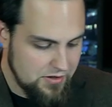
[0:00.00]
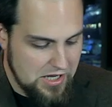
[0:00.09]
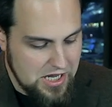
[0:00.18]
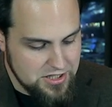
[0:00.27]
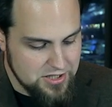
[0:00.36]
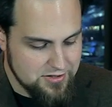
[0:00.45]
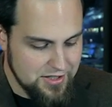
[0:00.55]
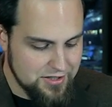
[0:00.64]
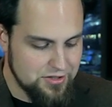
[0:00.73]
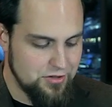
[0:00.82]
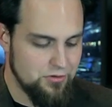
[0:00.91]
the easiest
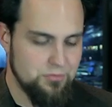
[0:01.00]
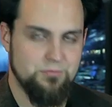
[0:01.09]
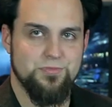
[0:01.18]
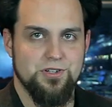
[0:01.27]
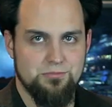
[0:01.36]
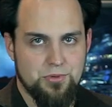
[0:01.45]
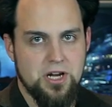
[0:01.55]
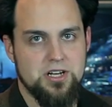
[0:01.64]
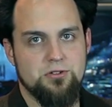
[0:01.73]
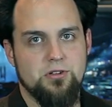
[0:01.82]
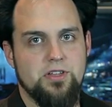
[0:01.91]
thing to do to bring
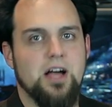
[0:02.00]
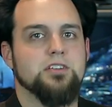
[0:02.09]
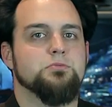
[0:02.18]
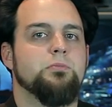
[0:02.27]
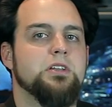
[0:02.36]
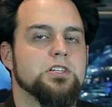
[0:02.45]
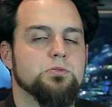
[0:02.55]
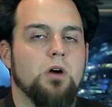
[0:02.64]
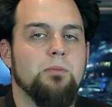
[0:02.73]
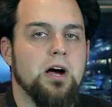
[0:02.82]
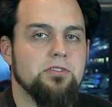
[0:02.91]
it under 1,000 would be to
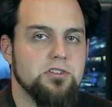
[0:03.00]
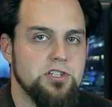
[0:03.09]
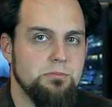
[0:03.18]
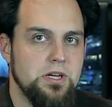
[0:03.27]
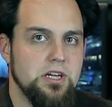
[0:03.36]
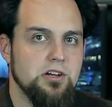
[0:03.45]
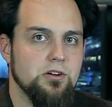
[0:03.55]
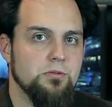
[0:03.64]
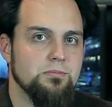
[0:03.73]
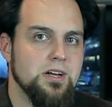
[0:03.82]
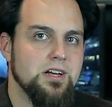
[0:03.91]
swap out the
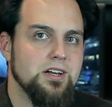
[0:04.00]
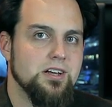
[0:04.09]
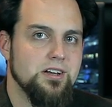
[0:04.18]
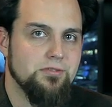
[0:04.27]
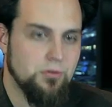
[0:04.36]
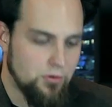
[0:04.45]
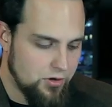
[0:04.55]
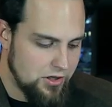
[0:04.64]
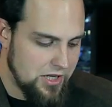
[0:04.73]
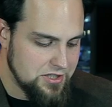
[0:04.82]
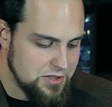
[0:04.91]
GPU for
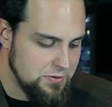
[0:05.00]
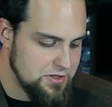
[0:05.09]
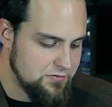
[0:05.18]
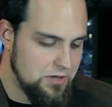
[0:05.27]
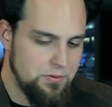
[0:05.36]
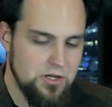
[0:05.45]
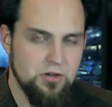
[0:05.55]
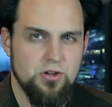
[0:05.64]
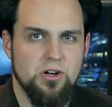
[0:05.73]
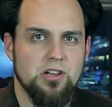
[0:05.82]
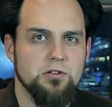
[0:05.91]
a less expensive
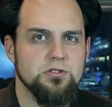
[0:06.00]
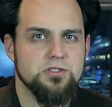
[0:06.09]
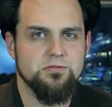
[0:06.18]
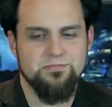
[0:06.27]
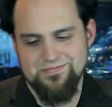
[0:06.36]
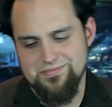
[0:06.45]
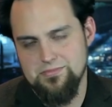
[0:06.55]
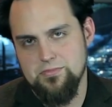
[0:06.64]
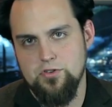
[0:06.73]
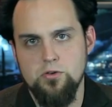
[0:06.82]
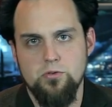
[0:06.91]
GPU. You're going to lose a
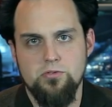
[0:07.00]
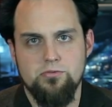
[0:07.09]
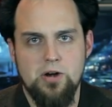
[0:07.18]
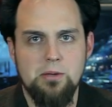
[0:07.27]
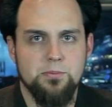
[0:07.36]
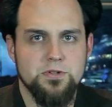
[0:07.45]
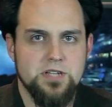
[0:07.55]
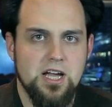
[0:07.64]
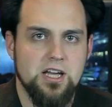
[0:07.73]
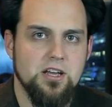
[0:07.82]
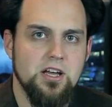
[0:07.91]
few frames per
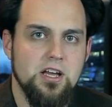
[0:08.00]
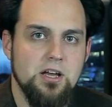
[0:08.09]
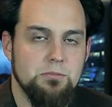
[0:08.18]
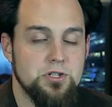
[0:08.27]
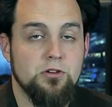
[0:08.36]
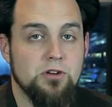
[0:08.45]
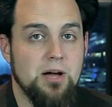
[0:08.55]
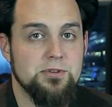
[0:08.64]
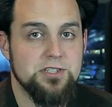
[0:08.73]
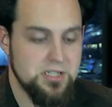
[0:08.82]
second, but you can grab a